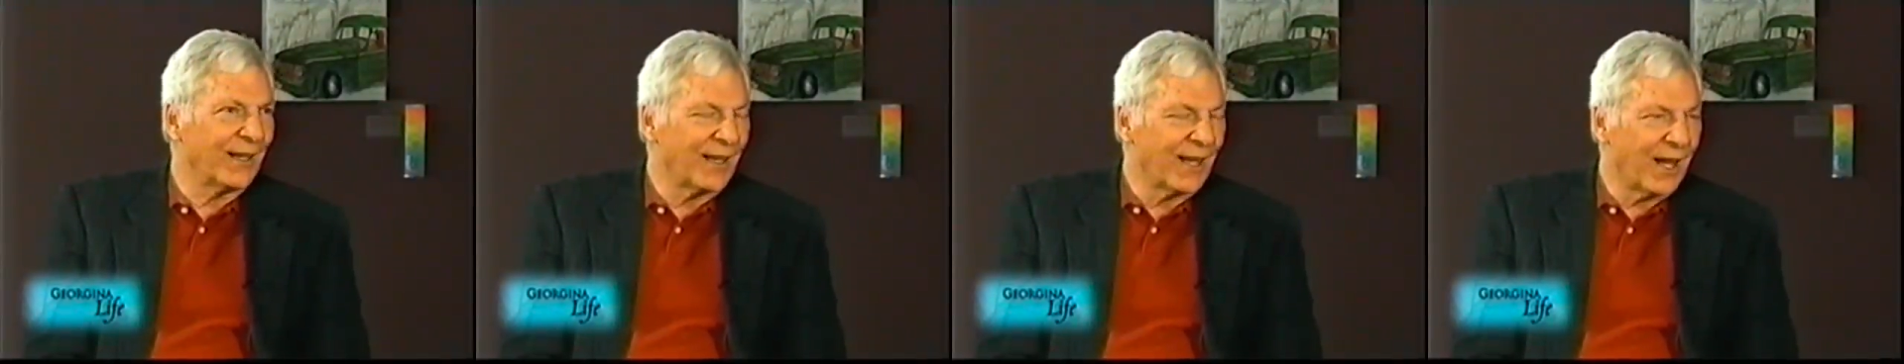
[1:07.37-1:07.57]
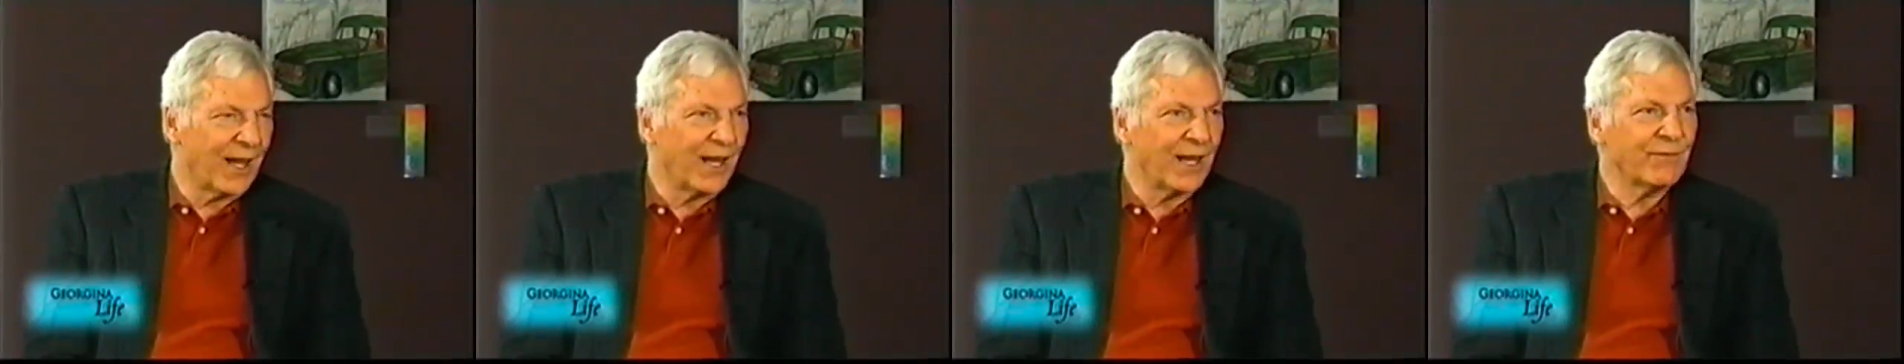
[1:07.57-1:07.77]
a
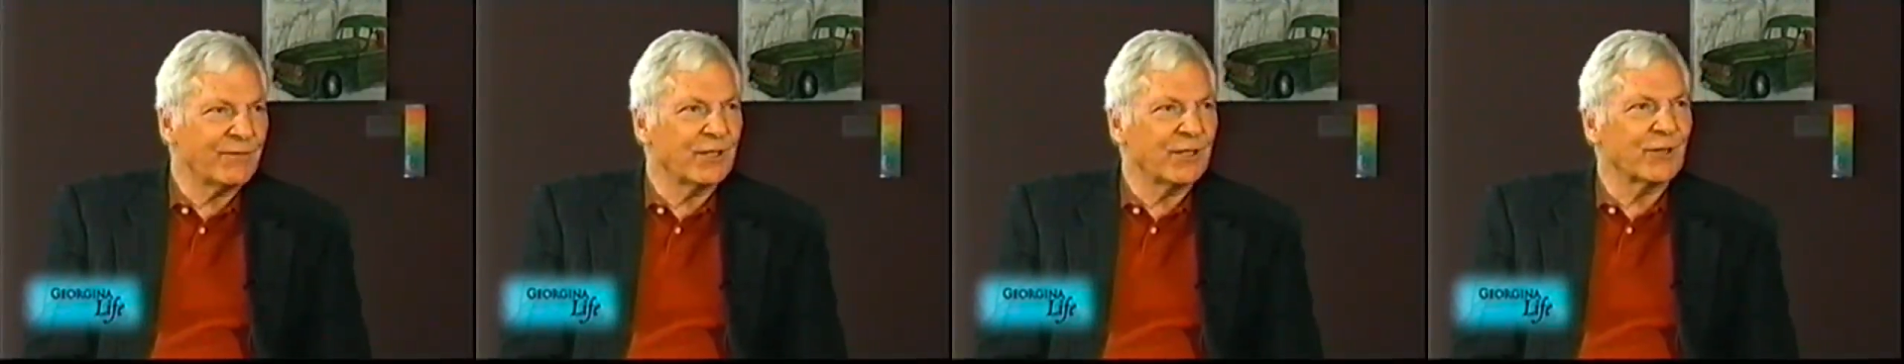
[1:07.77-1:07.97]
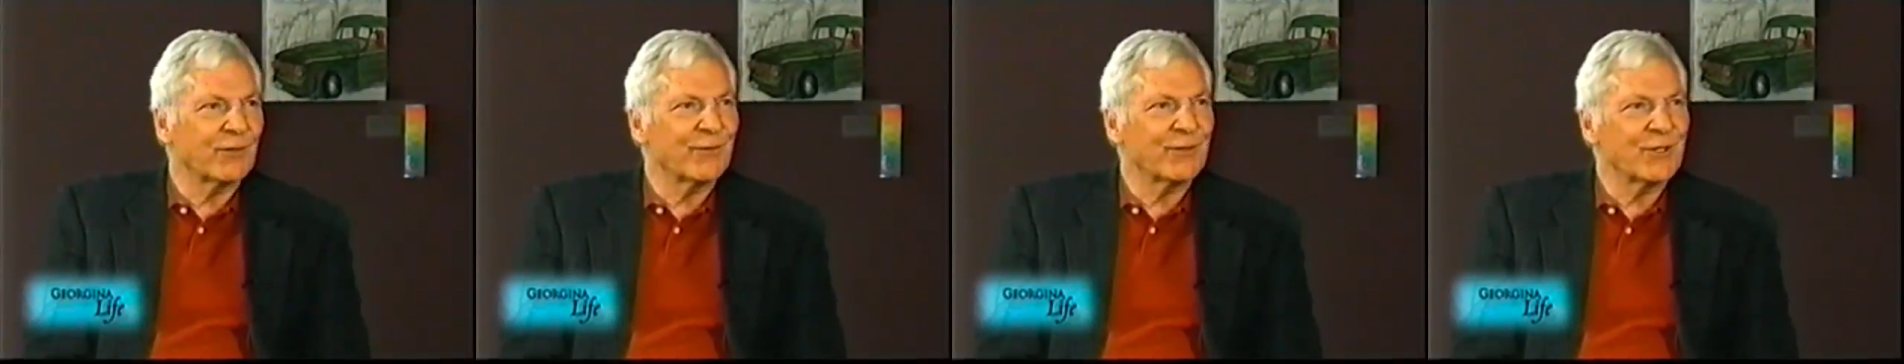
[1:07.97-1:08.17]

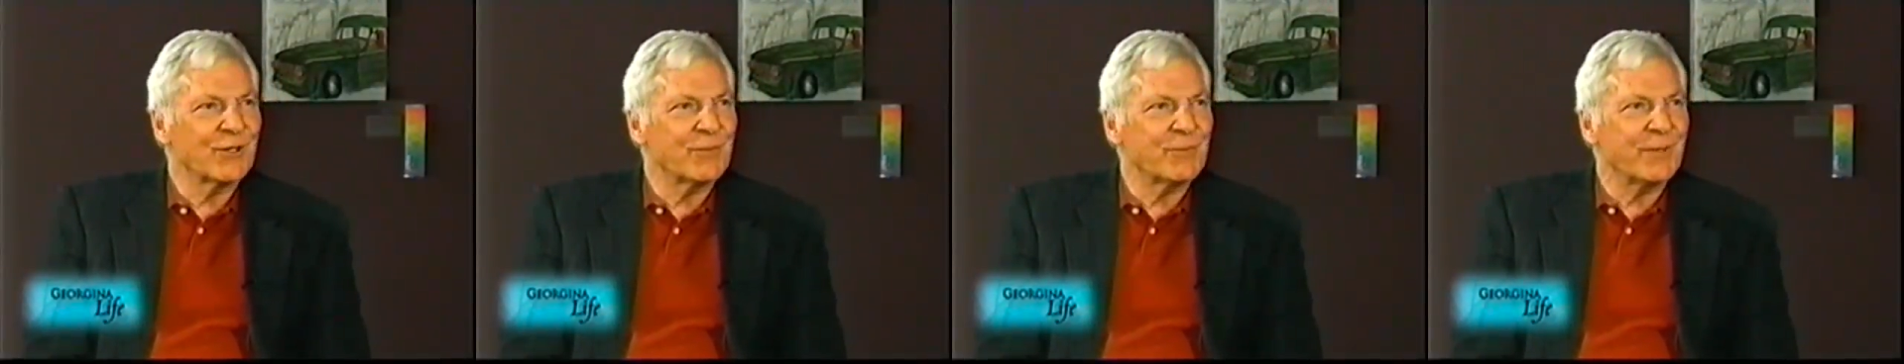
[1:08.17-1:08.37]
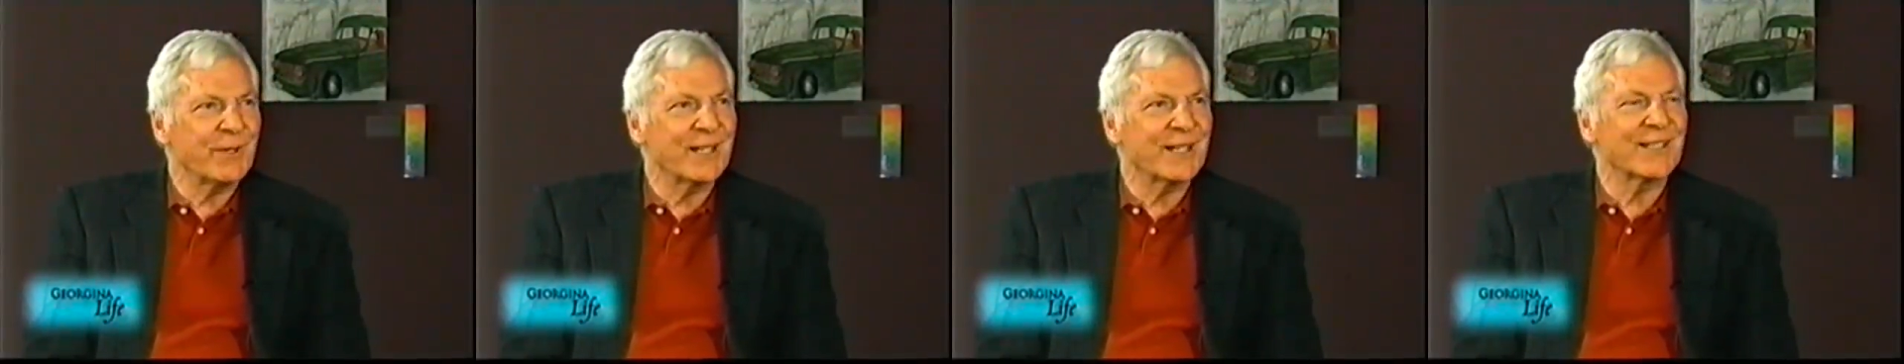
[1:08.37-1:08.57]
live
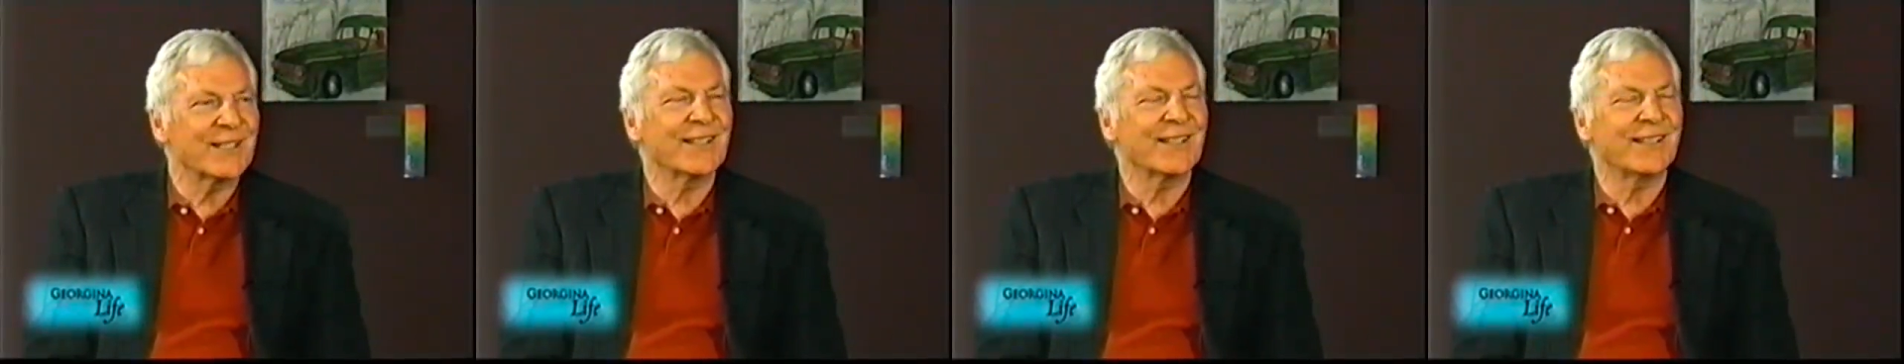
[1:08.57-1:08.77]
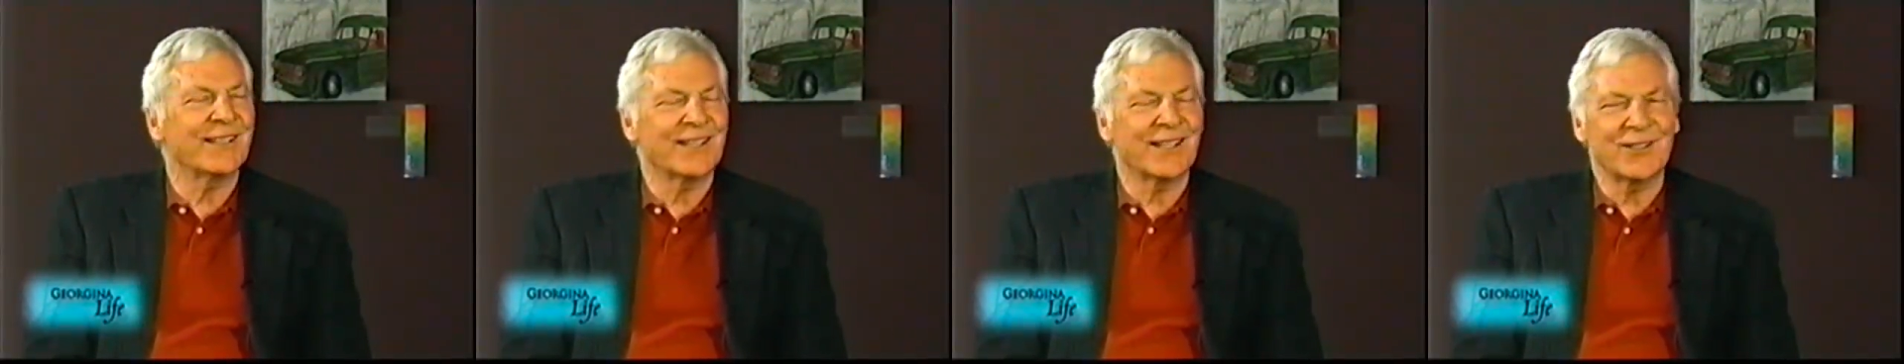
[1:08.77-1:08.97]
interview
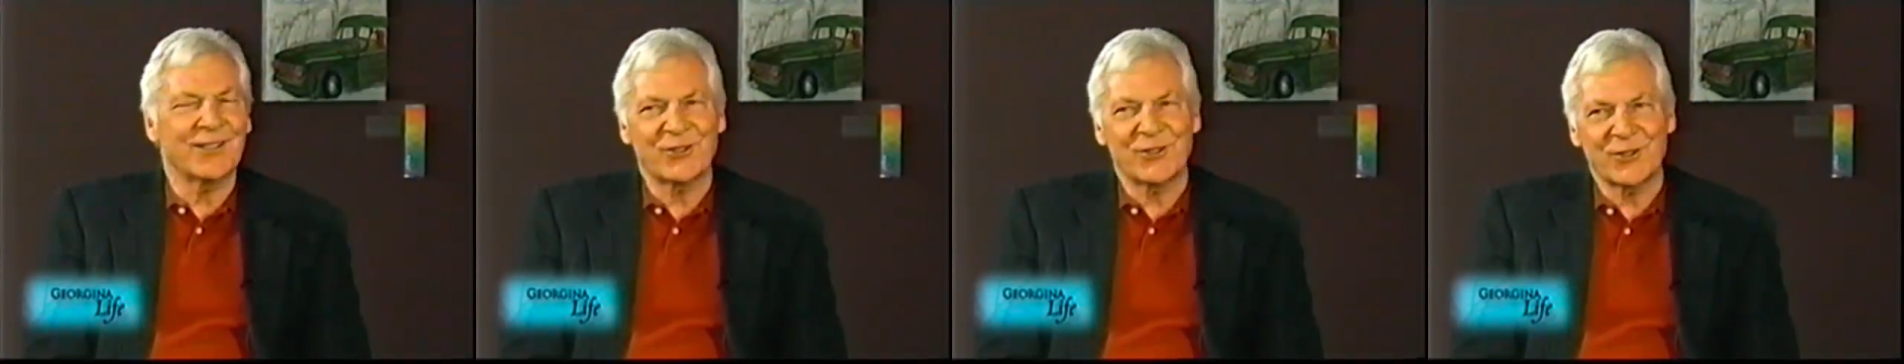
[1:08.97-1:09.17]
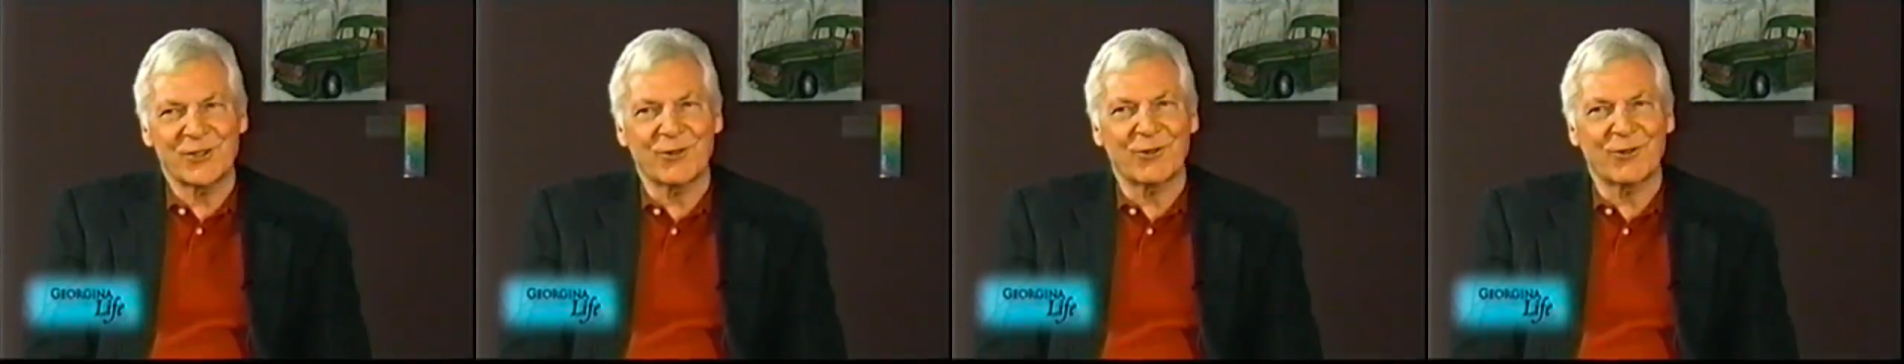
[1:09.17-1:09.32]
because it does